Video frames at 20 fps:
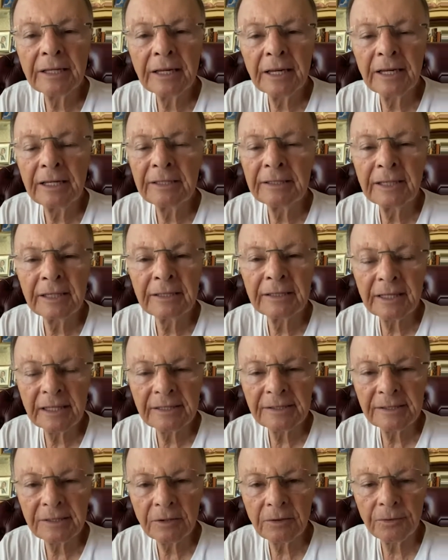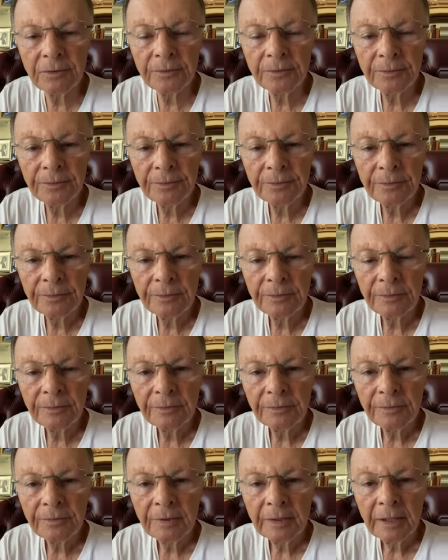for him not to be
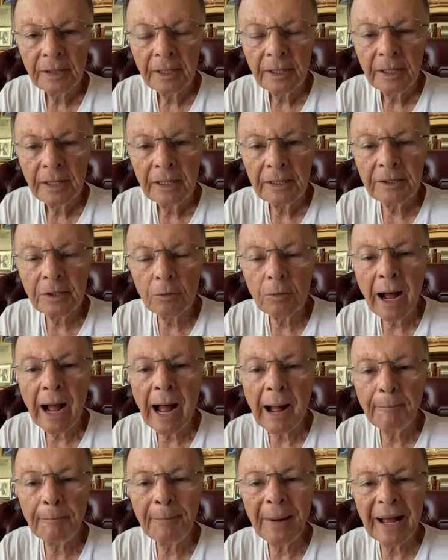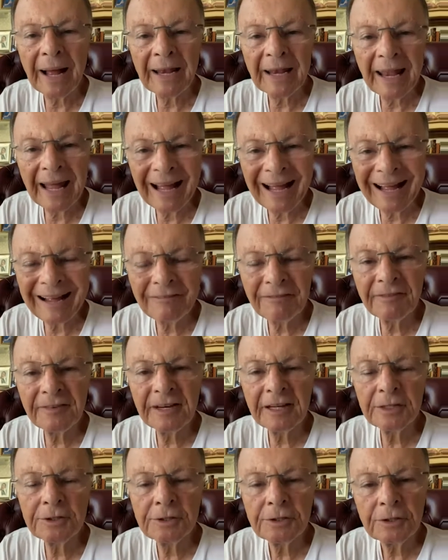tempted and fall on the
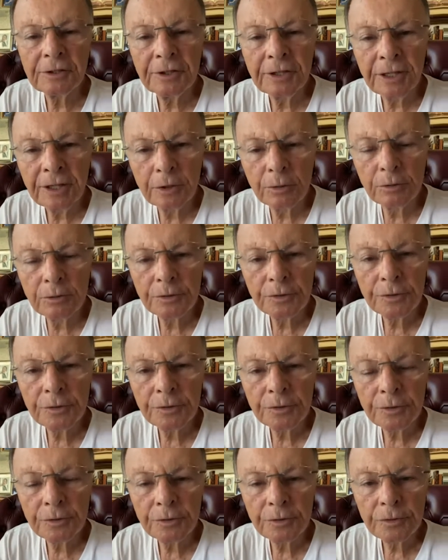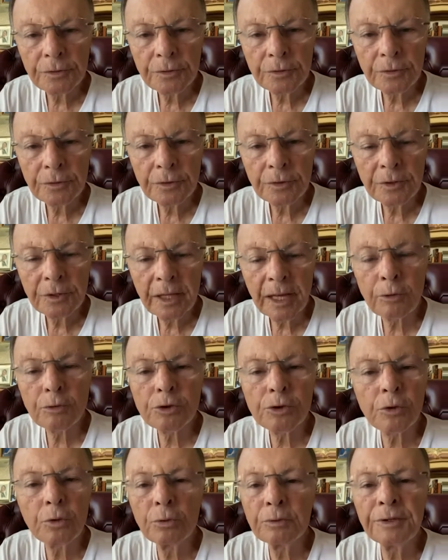devil's trap. So
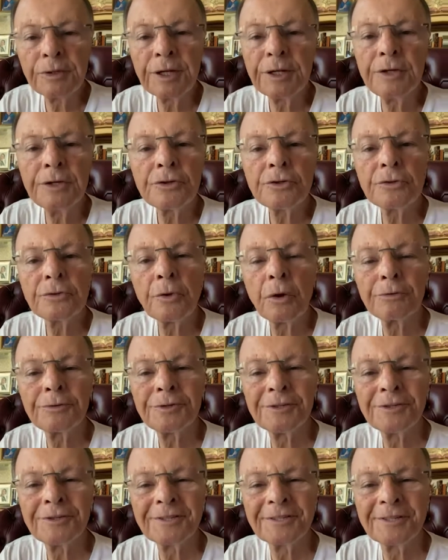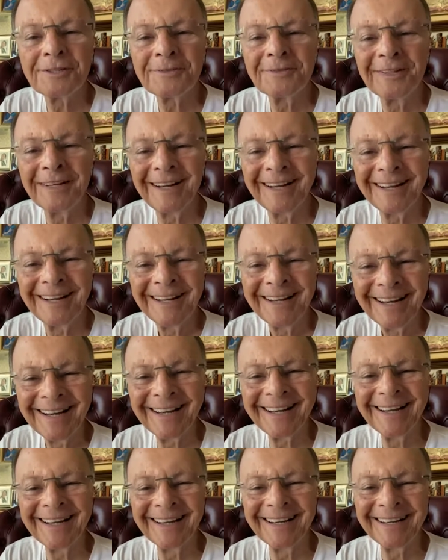God's word is
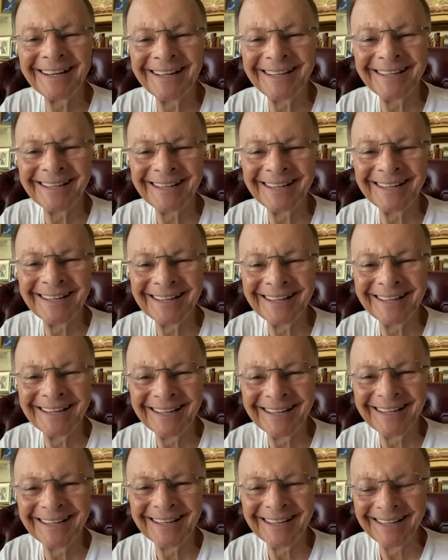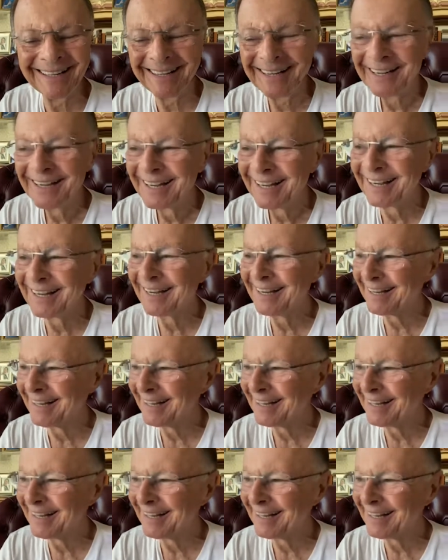this secret place.